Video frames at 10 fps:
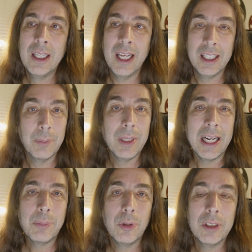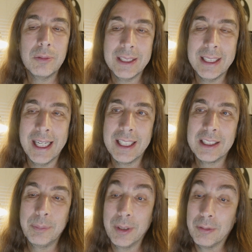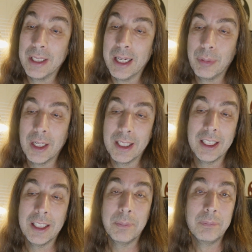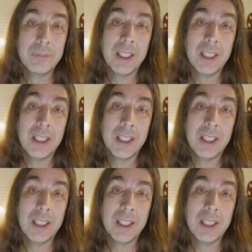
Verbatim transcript: And The Blackboard was next, but when I brought it up,